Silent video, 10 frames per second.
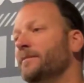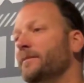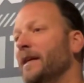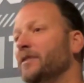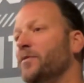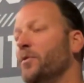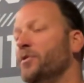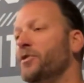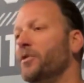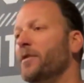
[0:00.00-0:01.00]
that's for
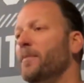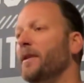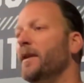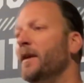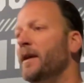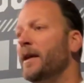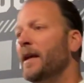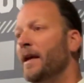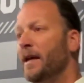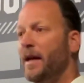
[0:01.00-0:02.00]
sure. But
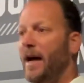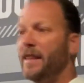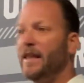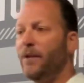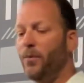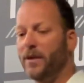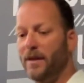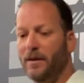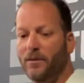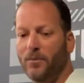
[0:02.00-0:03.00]
I think
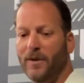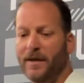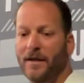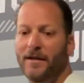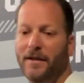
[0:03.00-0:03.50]
what